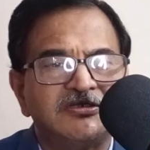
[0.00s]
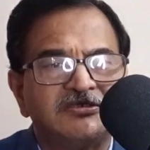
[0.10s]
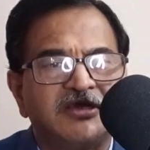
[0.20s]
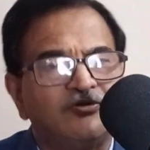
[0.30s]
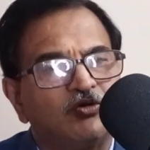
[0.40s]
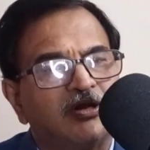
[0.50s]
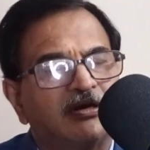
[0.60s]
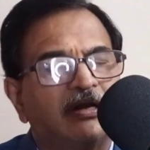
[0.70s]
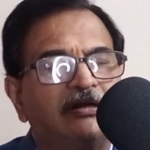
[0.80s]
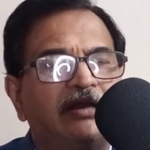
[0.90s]
is there. You
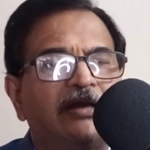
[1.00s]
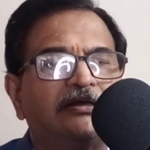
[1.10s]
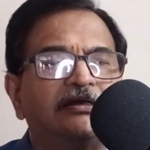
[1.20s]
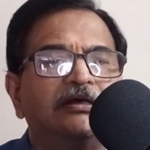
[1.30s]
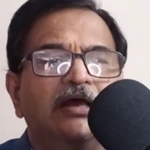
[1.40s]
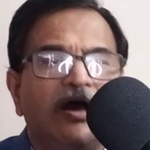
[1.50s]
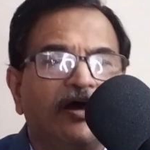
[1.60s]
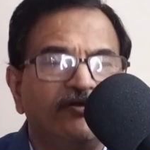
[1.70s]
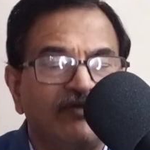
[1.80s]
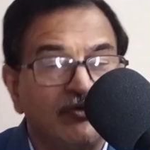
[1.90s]
can contact
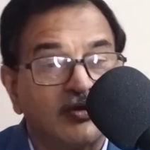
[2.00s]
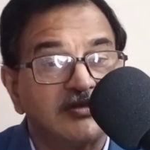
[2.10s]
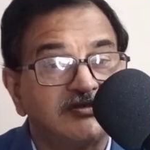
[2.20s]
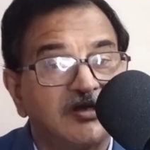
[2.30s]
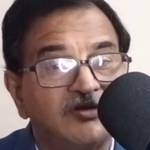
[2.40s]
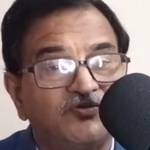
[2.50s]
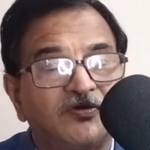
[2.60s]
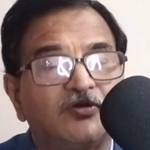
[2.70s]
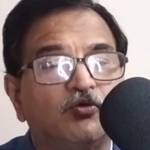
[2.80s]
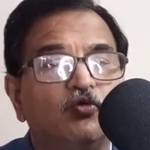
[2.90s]
or even you can search for
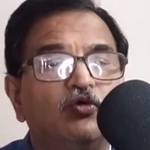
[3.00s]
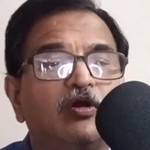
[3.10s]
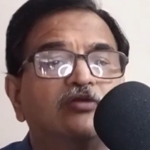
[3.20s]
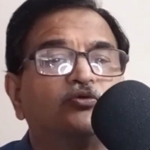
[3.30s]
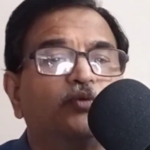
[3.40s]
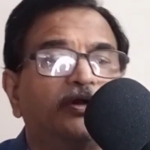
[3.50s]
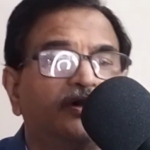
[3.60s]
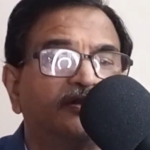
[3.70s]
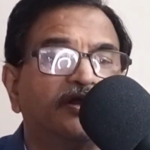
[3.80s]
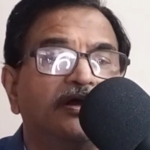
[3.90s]
the Google also what
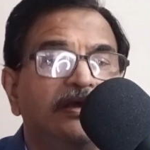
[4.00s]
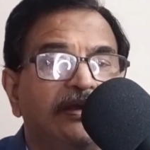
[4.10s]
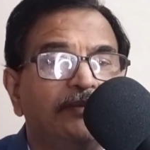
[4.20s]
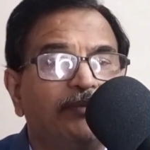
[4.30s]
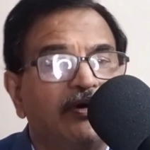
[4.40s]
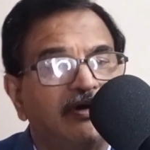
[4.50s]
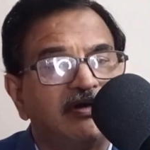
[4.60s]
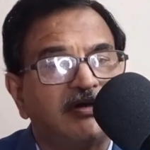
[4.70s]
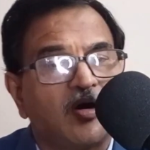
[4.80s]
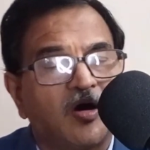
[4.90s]
are the
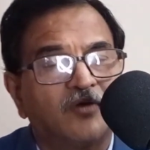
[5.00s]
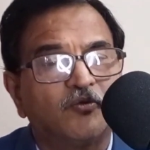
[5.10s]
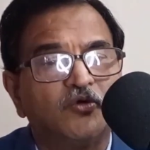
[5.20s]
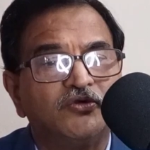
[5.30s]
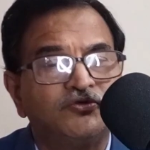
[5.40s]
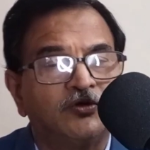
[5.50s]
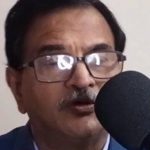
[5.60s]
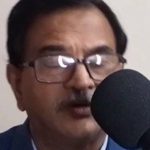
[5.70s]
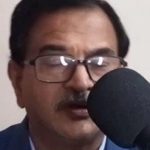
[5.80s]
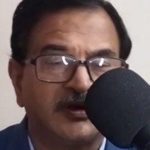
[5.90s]
important RO
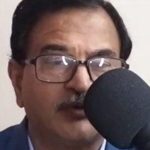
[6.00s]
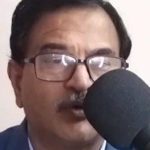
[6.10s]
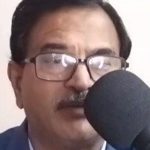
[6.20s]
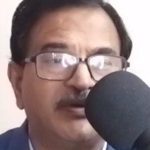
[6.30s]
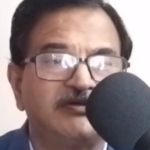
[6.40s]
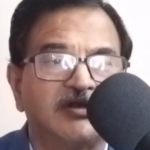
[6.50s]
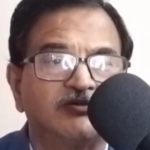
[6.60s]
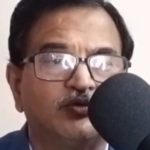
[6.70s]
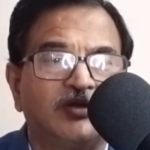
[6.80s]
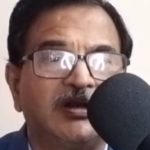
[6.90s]
requirements
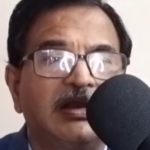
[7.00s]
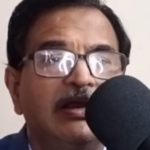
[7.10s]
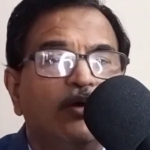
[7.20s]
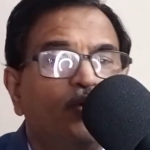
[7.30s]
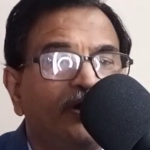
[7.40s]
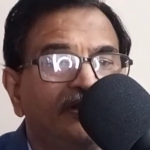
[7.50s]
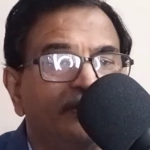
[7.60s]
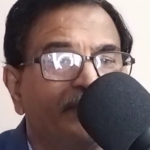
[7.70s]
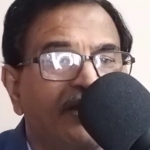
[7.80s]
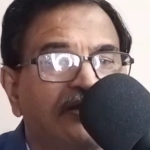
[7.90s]
also there. What is
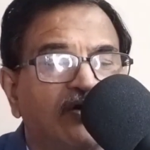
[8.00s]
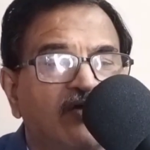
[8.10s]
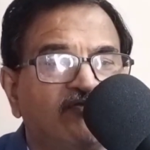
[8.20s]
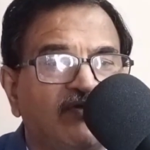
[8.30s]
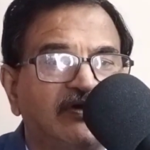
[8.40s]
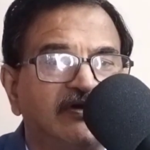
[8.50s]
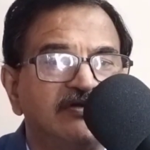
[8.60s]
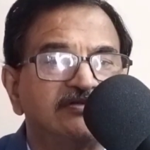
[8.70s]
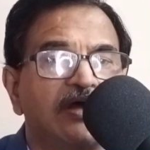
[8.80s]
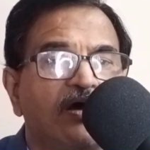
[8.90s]
the micron
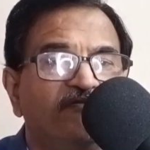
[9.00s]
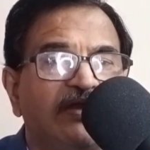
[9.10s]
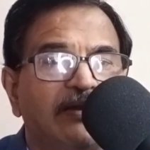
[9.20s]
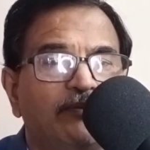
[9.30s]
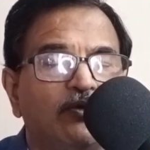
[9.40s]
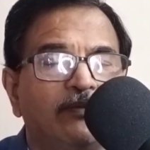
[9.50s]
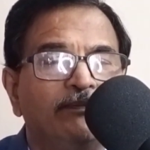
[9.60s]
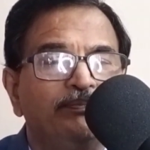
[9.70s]
filters available